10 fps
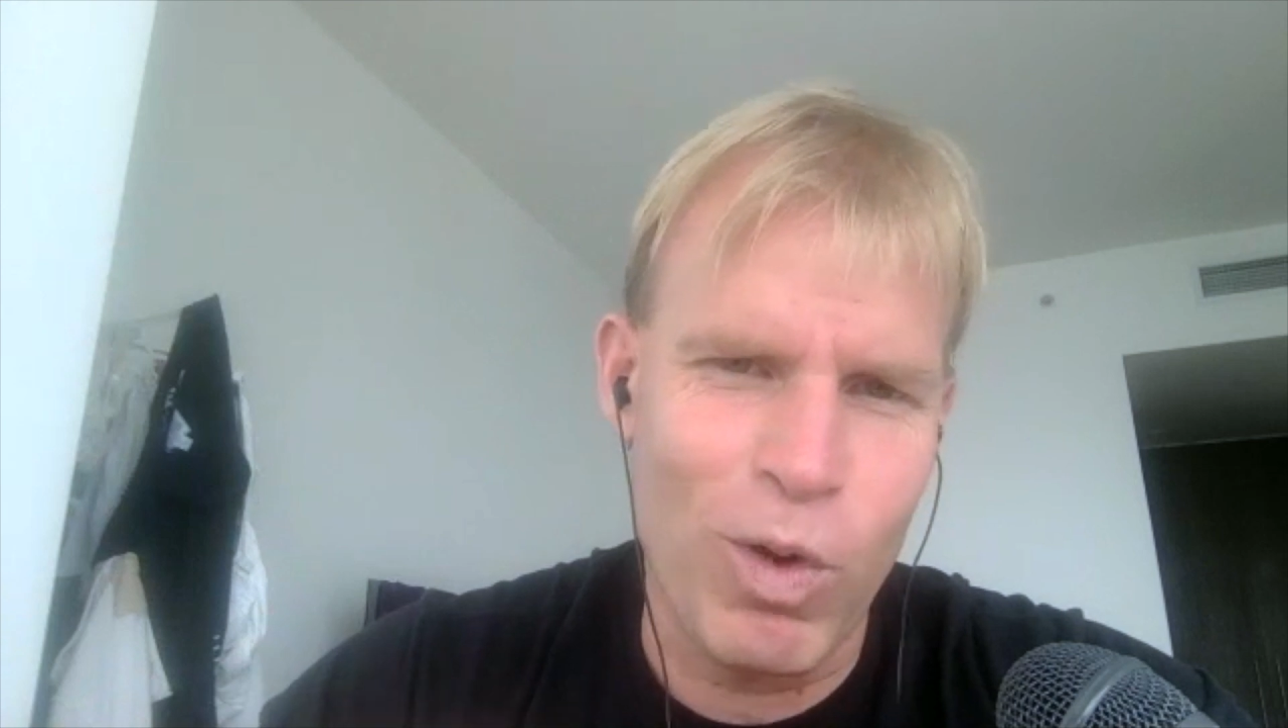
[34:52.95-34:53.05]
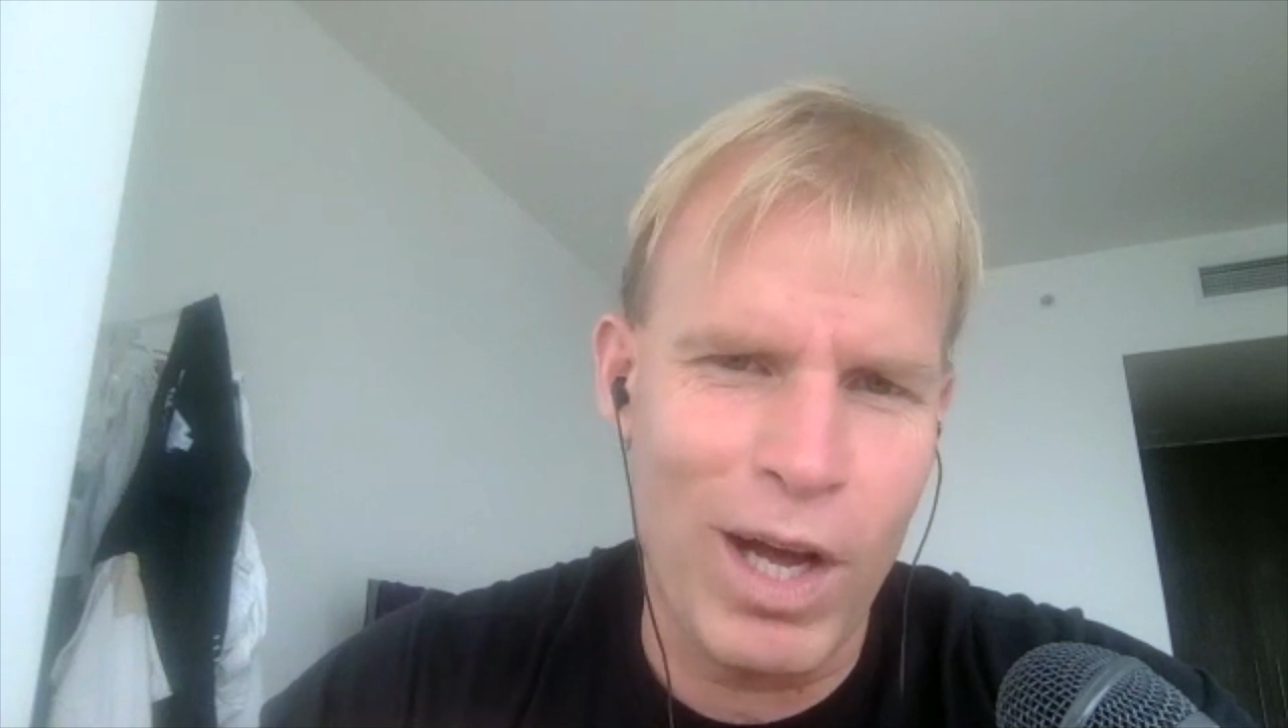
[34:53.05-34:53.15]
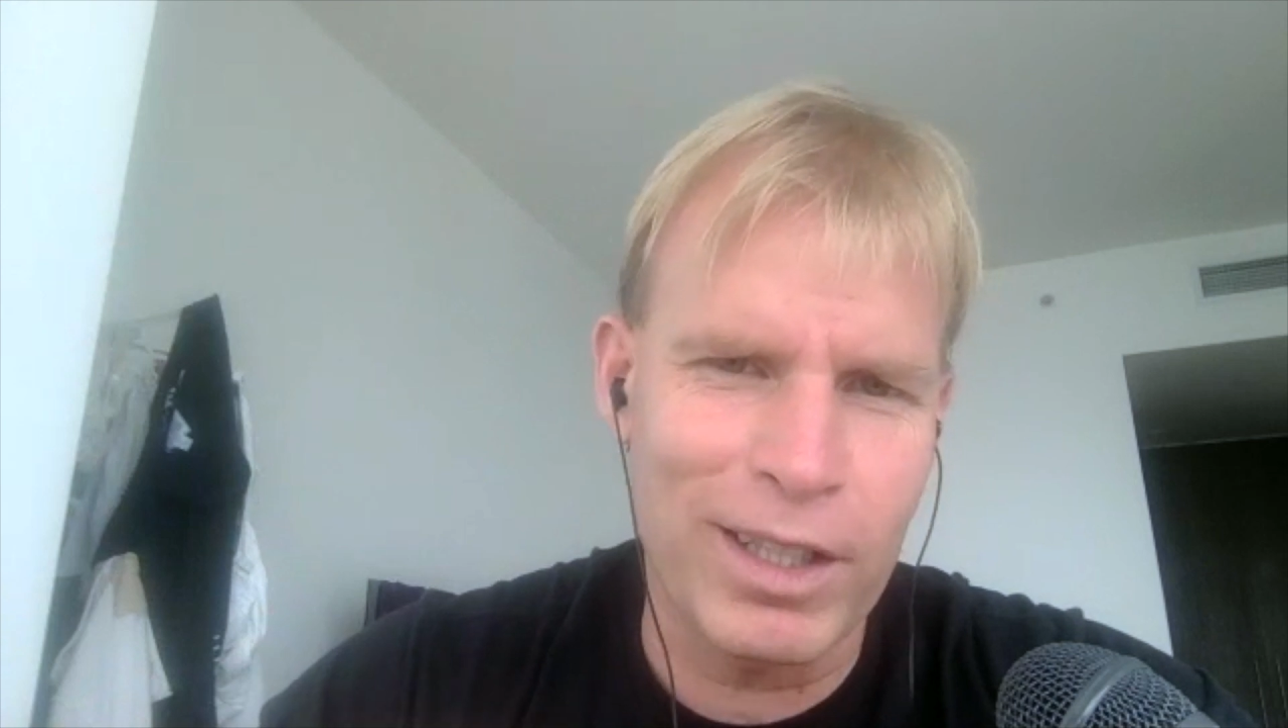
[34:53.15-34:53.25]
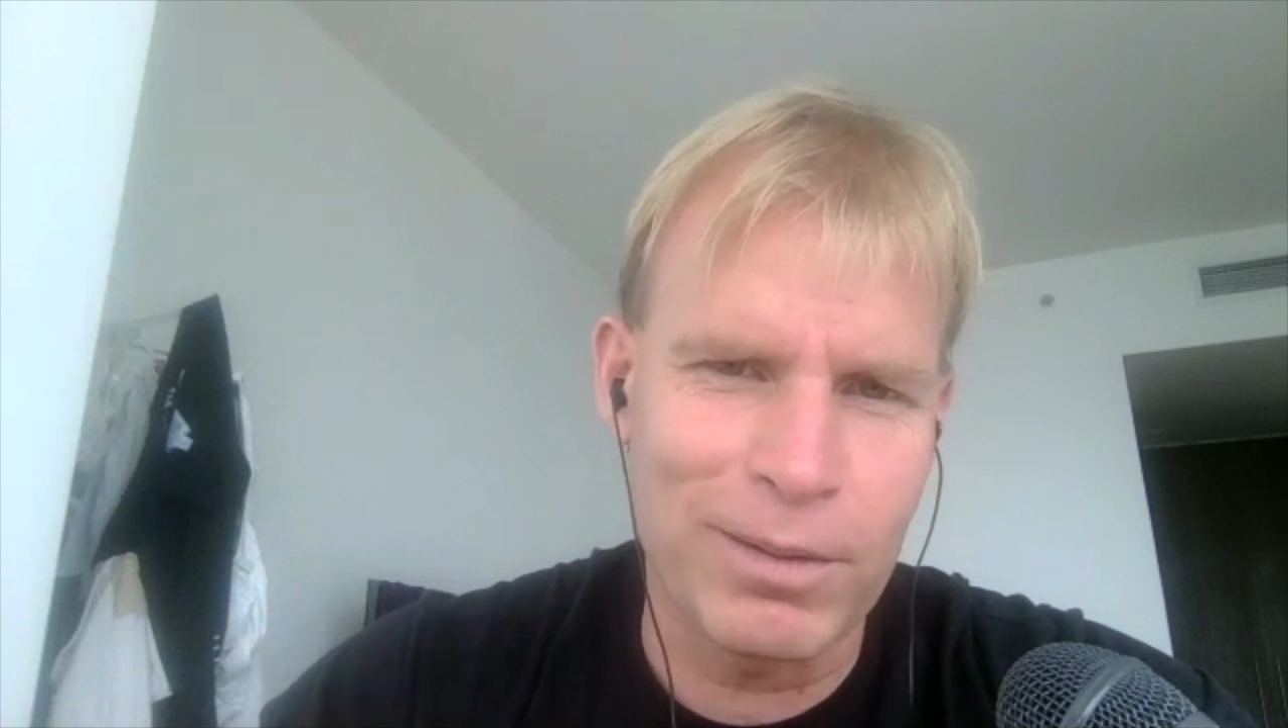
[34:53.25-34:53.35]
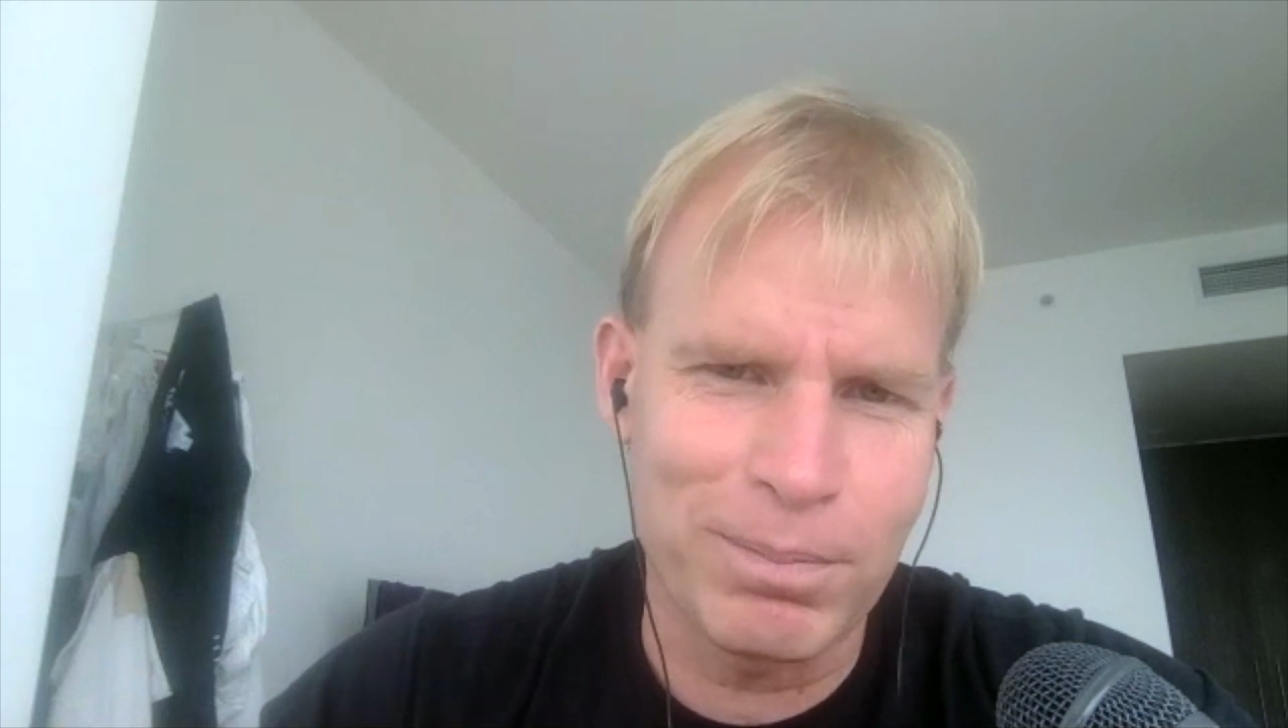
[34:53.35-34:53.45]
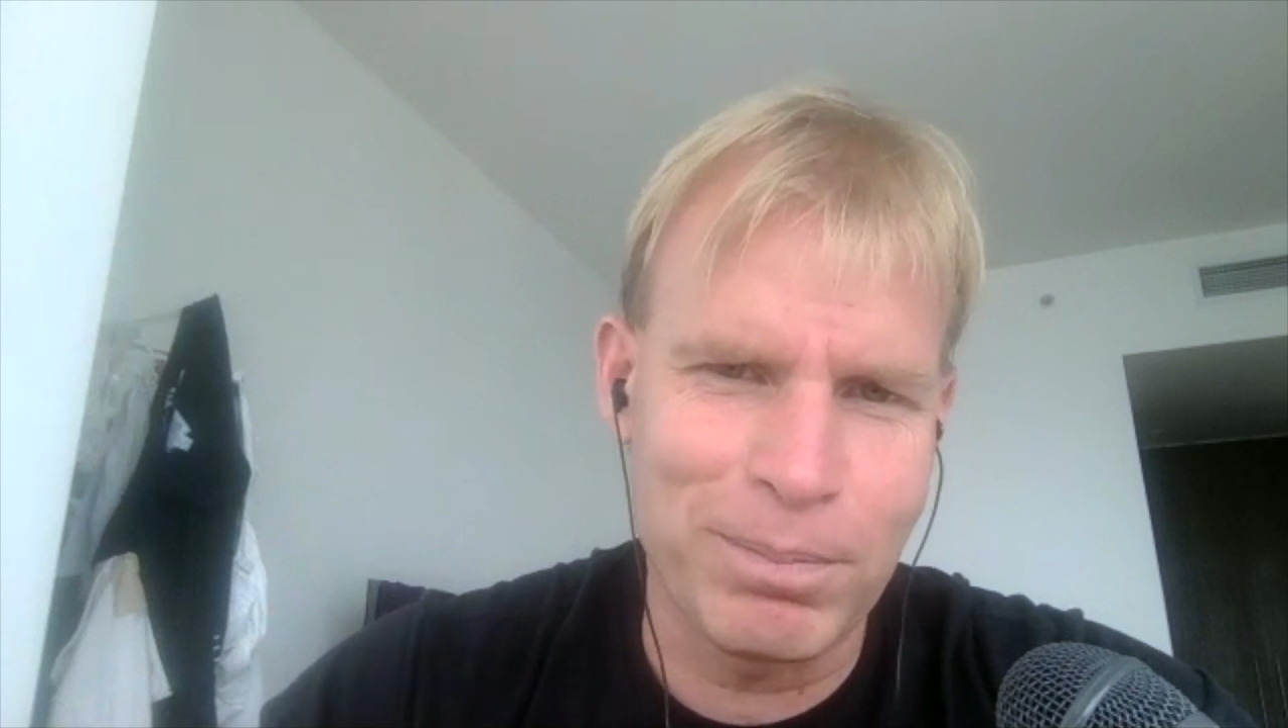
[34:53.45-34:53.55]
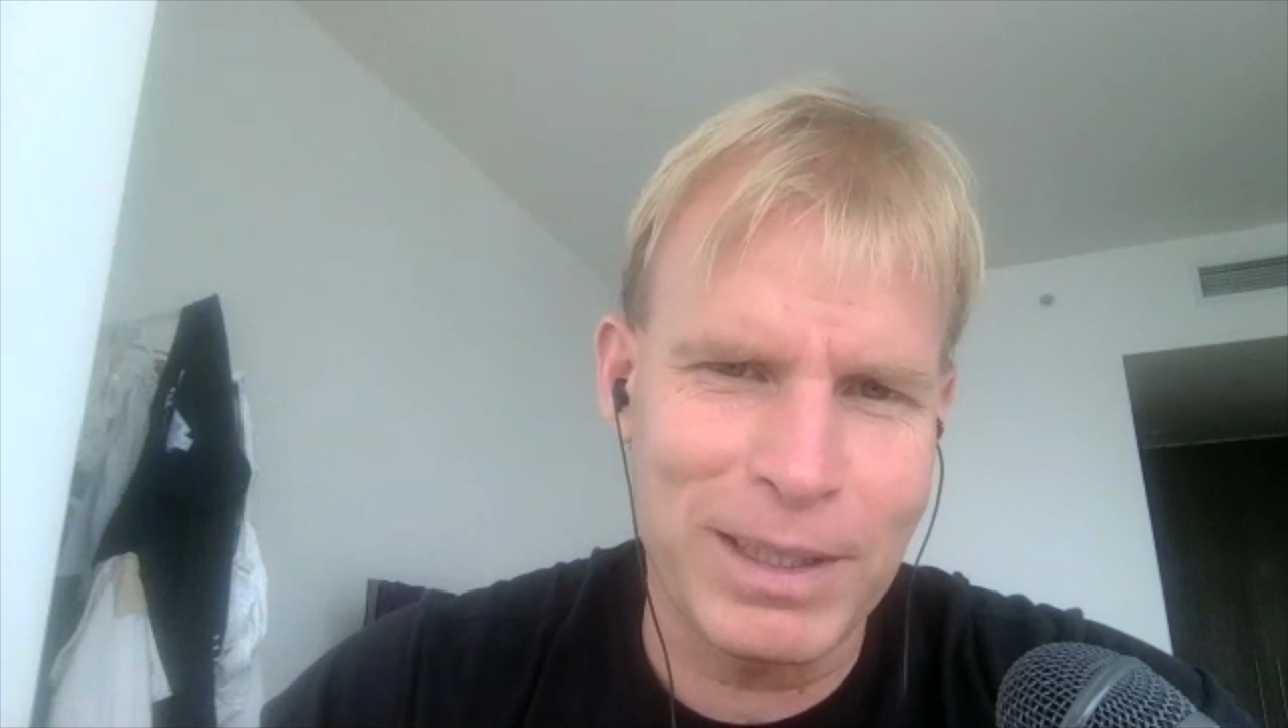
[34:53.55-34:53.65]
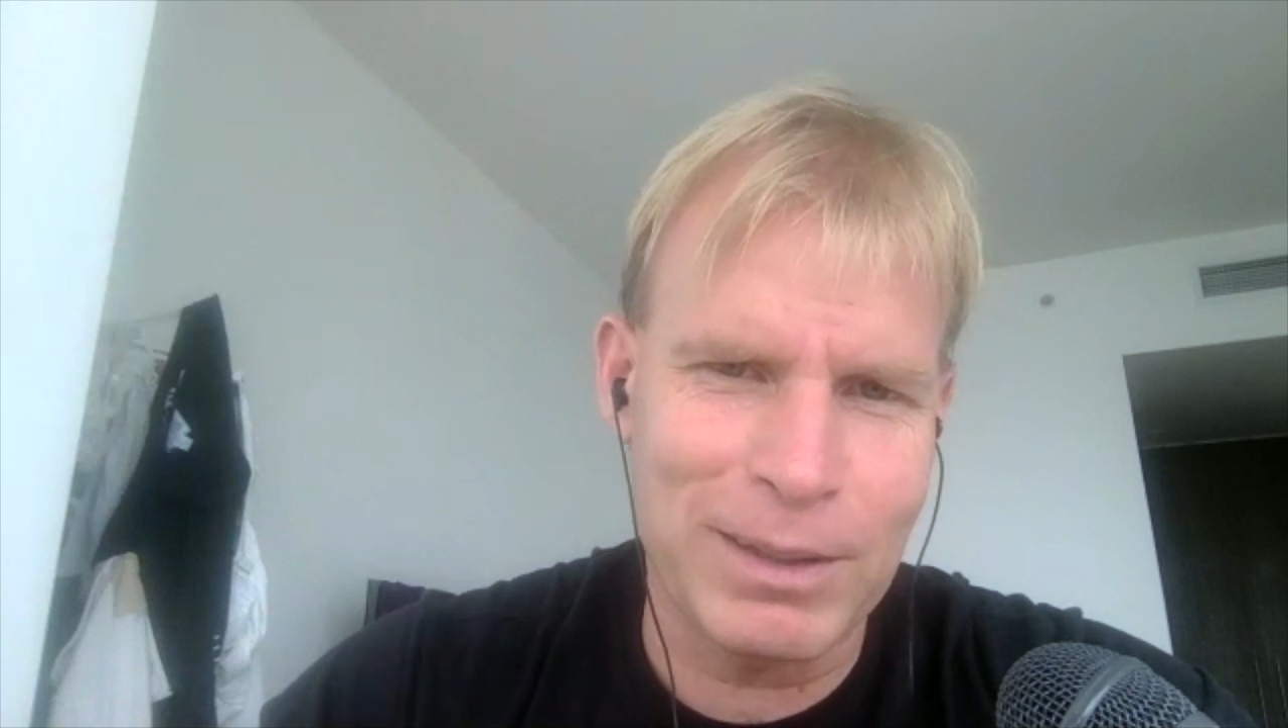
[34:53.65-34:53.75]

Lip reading: water